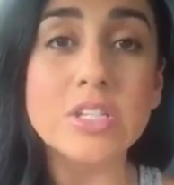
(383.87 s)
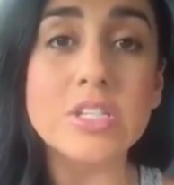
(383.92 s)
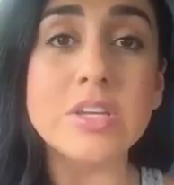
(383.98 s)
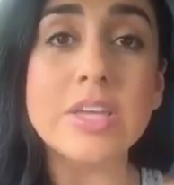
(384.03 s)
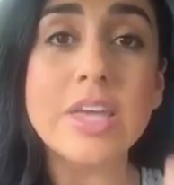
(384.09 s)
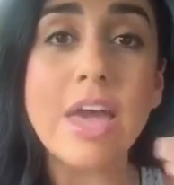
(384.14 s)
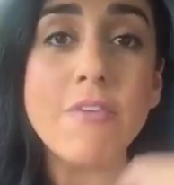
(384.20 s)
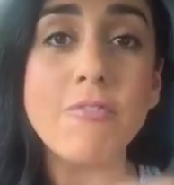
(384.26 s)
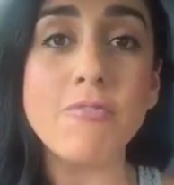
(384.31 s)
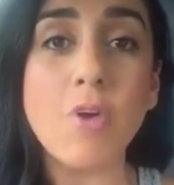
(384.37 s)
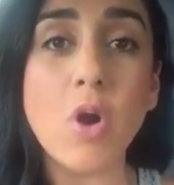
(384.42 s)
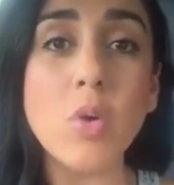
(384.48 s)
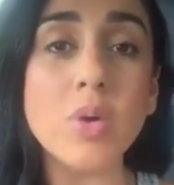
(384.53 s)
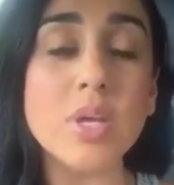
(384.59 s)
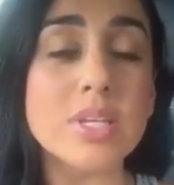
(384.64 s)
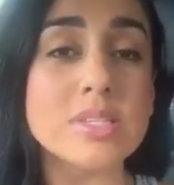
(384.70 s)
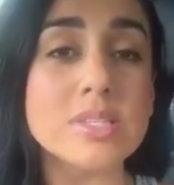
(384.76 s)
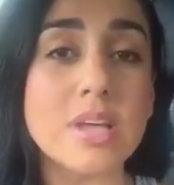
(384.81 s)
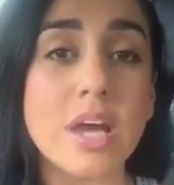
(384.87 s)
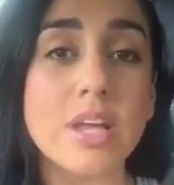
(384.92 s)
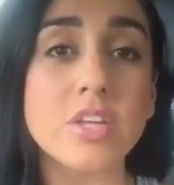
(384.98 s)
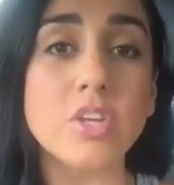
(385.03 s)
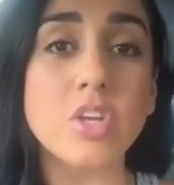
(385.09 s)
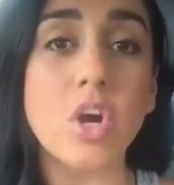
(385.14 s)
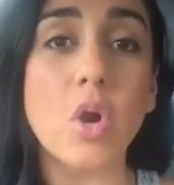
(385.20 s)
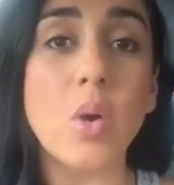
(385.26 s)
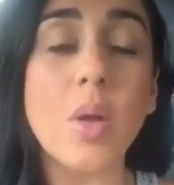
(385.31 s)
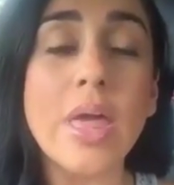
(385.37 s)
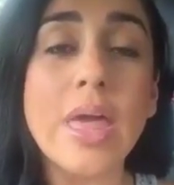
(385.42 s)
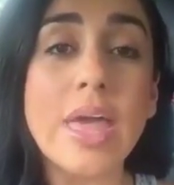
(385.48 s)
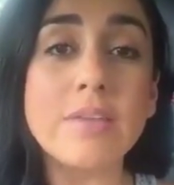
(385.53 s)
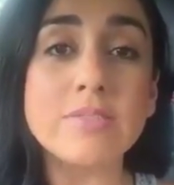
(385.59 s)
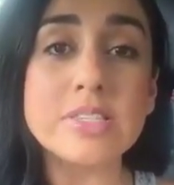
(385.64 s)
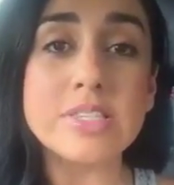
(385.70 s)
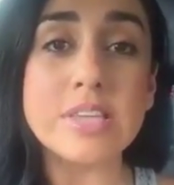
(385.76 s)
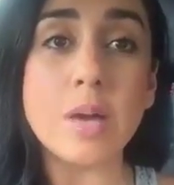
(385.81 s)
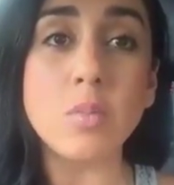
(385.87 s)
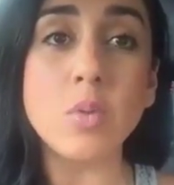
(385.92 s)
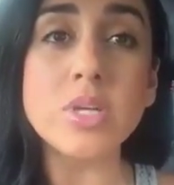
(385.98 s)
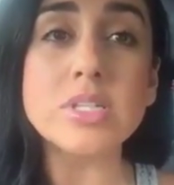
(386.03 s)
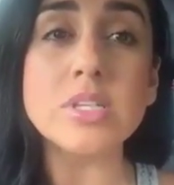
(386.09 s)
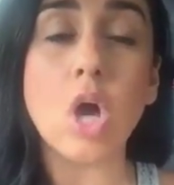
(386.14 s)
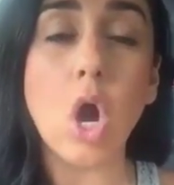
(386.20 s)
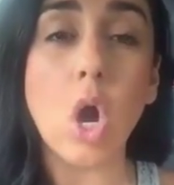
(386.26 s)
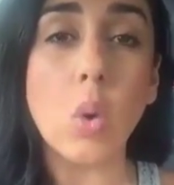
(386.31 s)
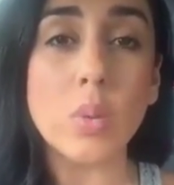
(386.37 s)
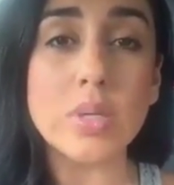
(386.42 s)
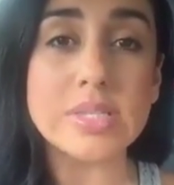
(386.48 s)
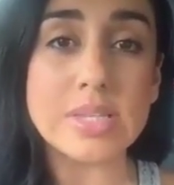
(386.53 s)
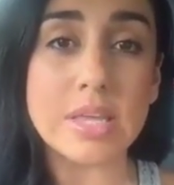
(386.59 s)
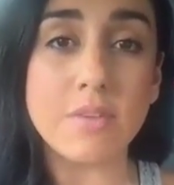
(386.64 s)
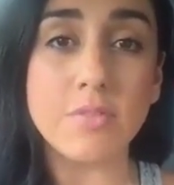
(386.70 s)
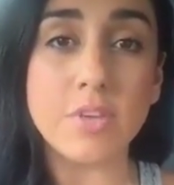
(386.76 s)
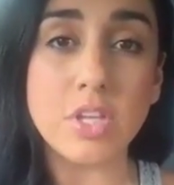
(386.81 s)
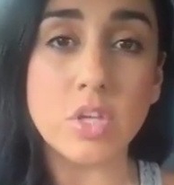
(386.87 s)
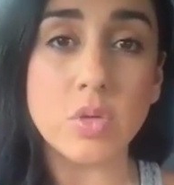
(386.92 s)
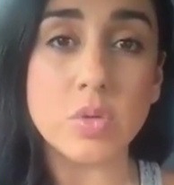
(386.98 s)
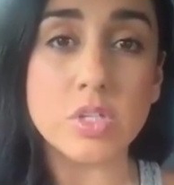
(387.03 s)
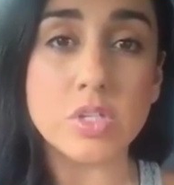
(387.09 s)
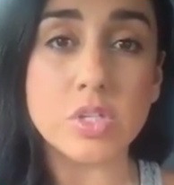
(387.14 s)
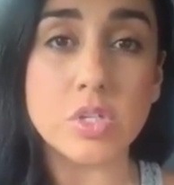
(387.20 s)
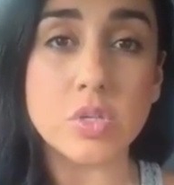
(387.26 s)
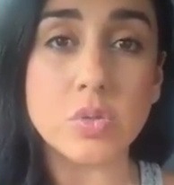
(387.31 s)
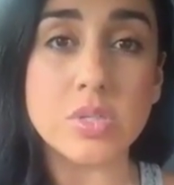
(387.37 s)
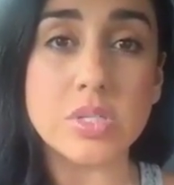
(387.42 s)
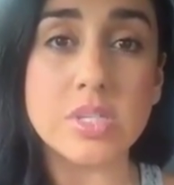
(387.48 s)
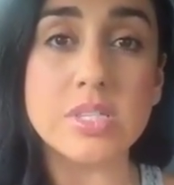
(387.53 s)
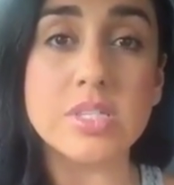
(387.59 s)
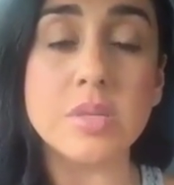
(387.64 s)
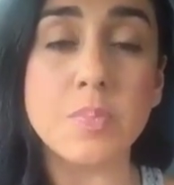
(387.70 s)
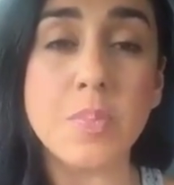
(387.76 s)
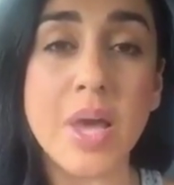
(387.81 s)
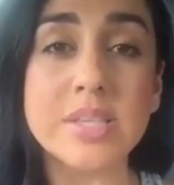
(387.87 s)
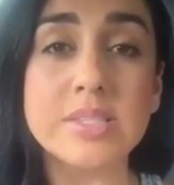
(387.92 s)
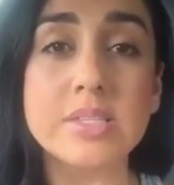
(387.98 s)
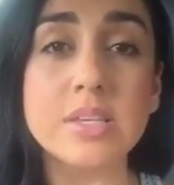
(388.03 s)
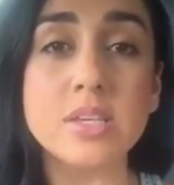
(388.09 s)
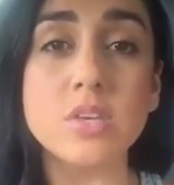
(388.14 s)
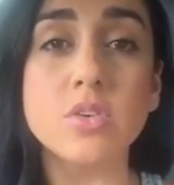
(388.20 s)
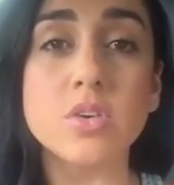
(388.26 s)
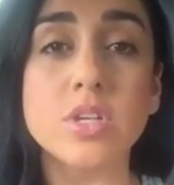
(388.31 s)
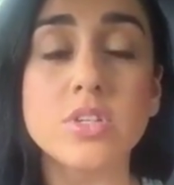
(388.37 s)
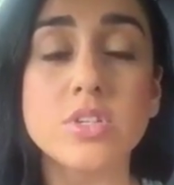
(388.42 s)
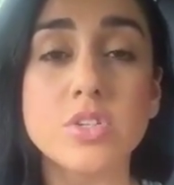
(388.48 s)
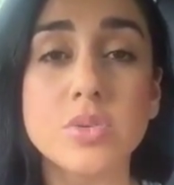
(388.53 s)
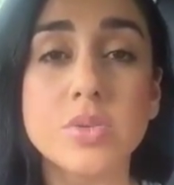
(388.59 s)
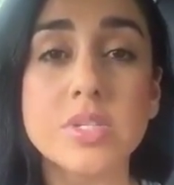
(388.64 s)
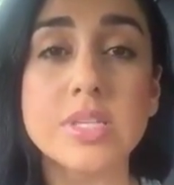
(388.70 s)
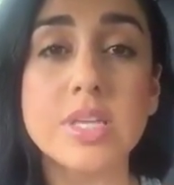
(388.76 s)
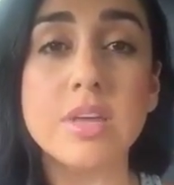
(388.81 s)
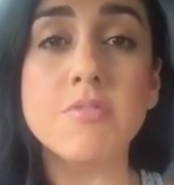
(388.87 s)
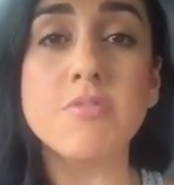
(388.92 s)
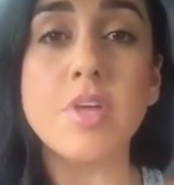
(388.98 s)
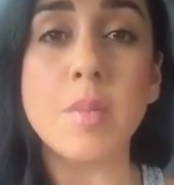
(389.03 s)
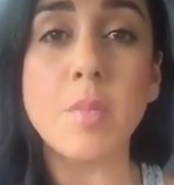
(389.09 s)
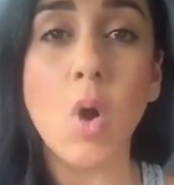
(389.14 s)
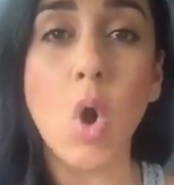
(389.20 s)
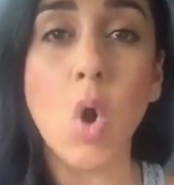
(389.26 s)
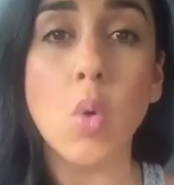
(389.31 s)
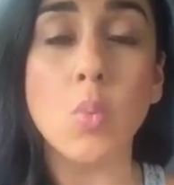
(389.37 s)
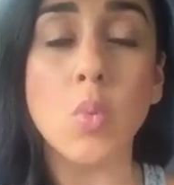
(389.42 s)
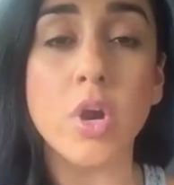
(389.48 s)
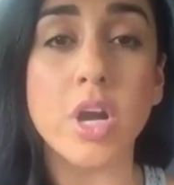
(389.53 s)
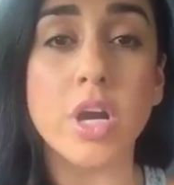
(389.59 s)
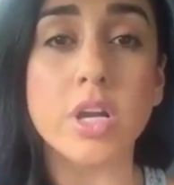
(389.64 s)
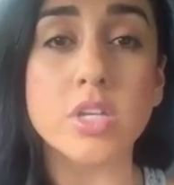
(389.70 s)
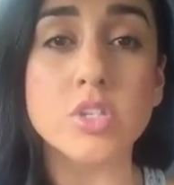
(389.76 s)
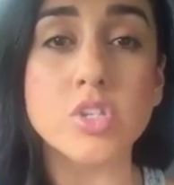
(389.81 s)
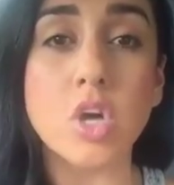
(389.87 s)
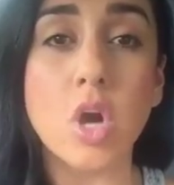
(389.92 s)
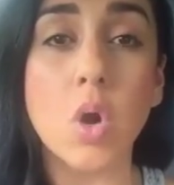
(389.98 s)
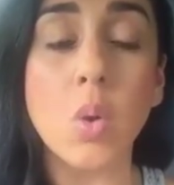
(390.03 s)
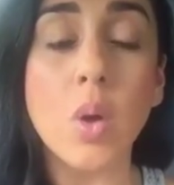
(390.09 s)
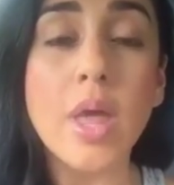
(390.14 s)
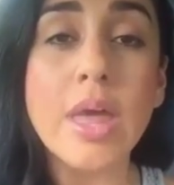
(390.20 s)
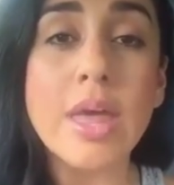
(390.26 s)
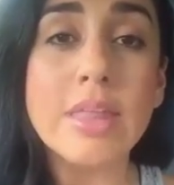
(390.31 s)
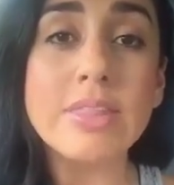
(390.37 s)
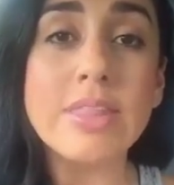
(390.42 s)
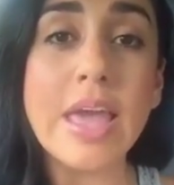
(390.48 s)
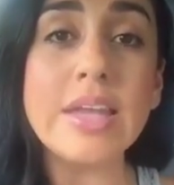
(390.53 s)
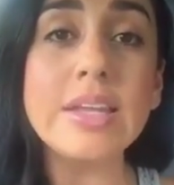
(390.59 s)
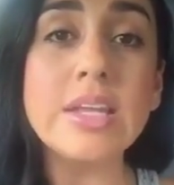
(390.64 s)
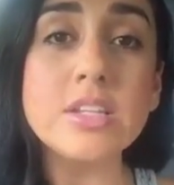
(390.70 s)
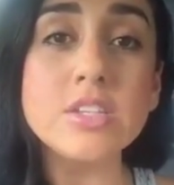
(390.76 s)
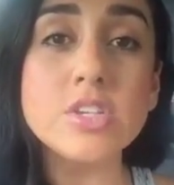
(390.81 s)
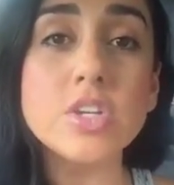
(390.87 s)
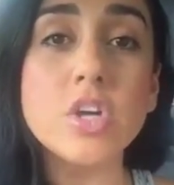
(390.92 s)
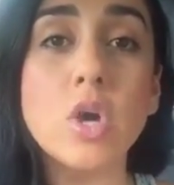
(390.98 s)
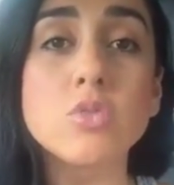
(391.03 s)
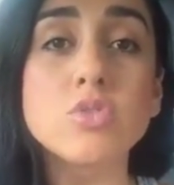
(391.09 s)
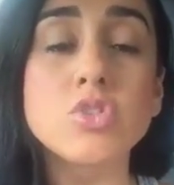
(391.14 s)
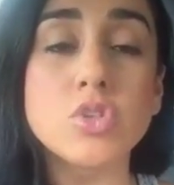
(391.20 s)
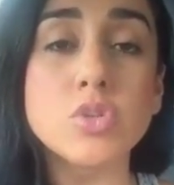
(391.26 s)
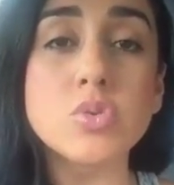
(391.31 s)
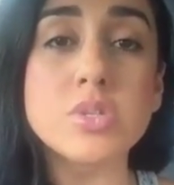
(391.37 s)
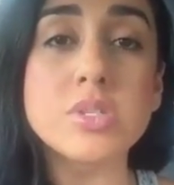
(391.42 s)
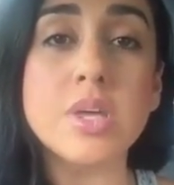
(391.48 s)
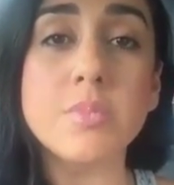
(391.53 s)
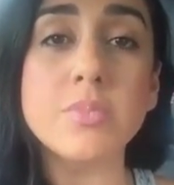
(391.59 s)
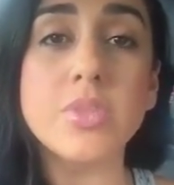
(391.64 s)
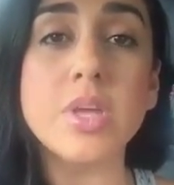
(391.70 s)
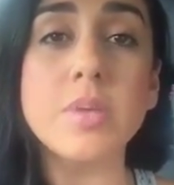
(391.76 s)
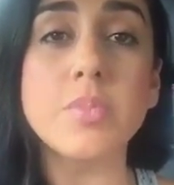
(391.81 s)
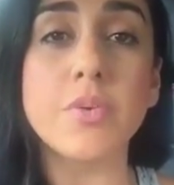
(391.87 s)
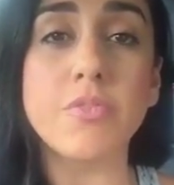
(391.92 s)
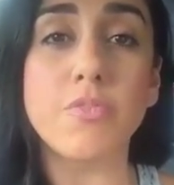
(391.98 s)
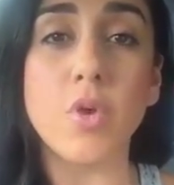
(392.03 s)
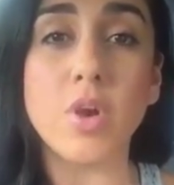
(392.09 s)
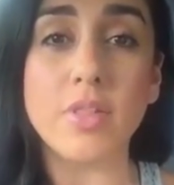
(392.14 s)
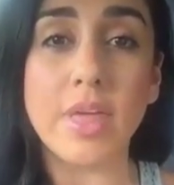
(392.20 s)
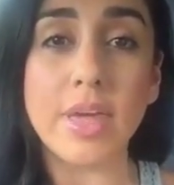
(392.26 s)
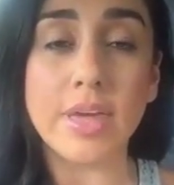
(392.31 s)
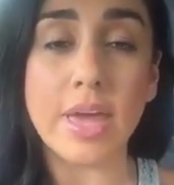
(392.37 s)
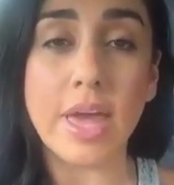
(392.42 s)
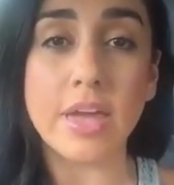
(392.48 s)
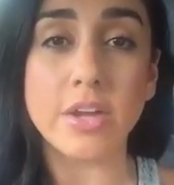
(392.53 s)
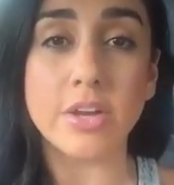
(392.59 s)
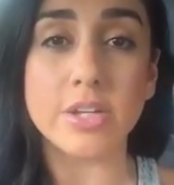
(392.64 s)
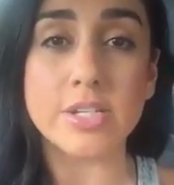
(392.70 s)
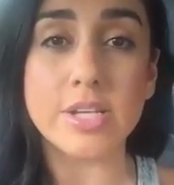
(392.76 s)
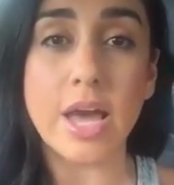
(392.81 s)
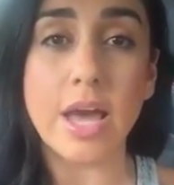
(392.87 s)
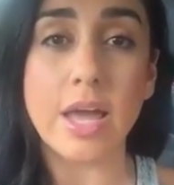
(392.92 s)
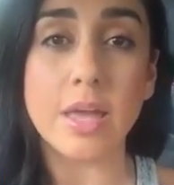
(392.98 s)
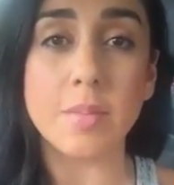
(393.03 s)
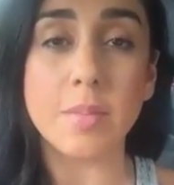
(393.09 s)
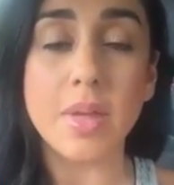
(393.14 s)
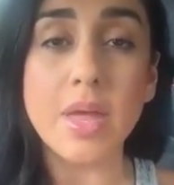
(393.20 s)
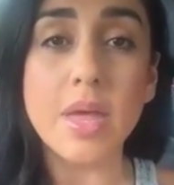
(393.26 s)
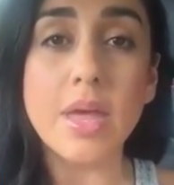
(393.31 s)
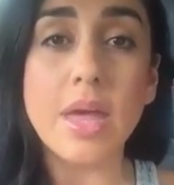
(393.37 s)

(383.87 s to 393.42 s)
to get focused on, you know, if someone's always giving you excuses, the best thing you can do is give them homework. So they need to go do something before they get your time.